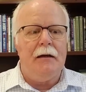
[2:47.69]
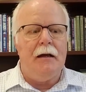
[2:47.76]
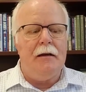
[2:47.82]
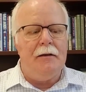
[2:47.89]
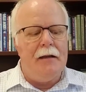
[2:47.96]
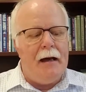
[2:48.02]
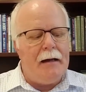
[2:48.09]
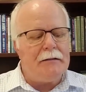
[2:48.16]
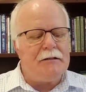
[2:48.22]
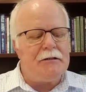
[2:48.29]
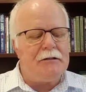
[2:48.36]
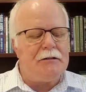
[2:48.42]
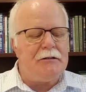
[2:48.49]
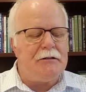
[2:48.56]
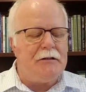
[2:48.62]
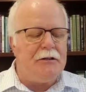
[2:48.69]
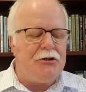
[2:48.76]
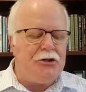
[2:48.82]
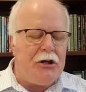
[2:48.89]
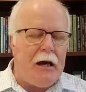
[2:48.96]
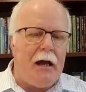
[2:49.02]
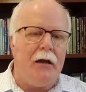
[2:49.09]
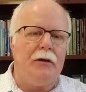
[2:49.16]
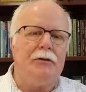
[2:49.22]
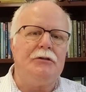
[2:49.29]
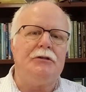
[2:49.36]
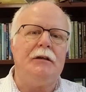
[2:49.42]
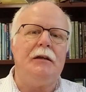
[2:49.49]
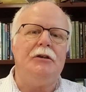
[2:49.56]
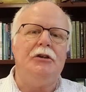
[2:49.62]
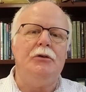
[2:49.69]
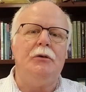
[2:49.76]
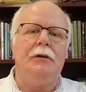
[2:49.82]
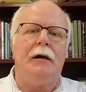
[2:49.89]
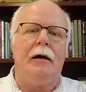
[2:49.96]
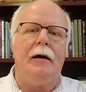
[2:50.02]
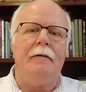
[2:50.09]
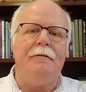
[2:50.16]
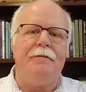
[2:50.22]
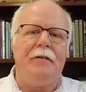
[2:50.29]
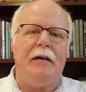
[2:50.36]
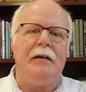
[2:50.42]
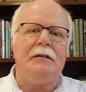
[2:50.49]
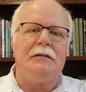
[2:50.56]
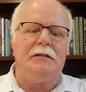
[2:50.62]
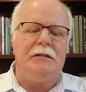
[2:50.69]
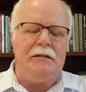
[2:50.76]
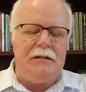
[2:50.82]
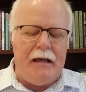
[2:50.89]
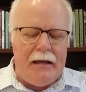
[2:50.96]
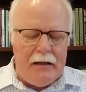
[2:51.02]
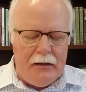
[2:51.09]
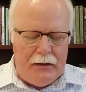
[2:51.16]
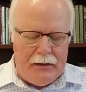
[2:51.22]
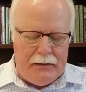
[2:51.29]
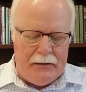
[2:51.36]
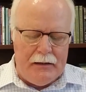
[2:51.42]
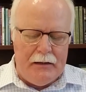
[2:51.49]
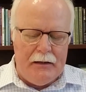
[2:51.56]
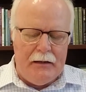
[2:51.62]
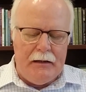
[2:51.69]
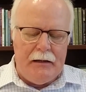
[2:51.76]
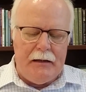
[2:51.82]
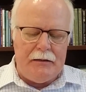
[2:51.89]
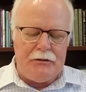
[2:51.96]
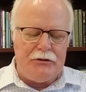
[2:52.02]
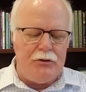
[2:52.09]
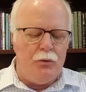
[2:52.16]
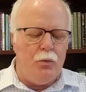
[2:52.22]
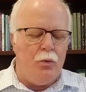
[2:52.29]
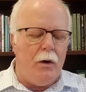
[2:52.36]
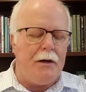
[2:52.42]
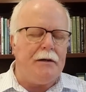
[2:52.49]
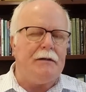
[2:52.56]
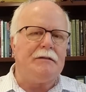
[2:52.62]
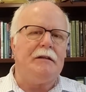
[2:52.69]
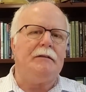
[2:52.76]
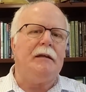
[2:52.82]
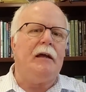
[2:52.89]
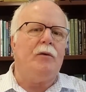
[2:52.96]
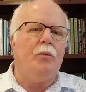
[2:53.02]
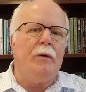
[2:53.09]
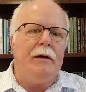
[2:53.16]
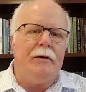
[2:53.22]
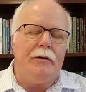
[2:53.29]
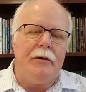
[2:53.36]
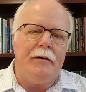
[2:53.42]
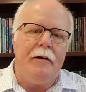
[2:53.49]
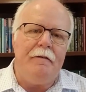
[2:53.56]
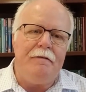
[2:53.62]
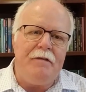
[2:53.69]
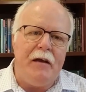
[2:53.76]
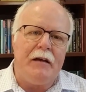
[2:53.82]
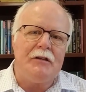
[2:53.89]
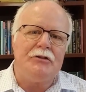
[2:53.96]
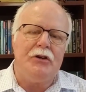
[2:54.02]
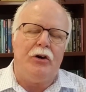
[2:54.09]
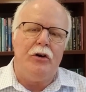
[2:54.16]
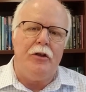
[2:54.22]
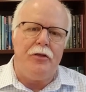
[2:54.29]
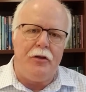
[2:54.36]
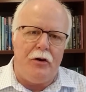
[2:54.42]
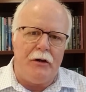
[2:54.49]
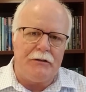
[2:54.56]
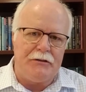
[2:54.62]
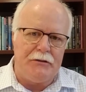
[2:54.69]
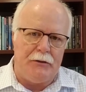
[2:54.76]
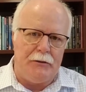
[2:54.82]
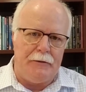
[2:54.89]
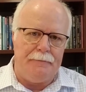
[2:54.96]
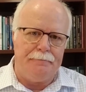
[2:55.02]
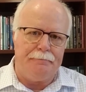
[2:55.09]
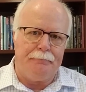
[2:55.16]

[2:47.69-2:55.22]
And that's the challenge that you and I face daily, as to what is it that we are going to fix our thoughts on.